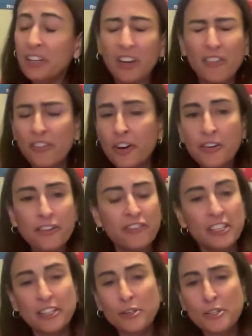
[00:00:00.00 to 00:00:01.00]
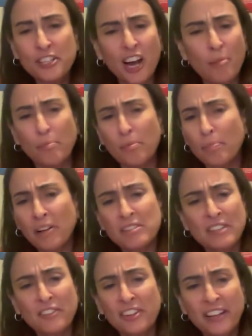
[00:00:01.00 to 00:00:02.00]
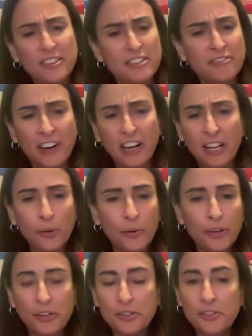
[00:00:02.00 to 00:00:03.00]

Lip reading: over 100 videos up, about 7,000 followers.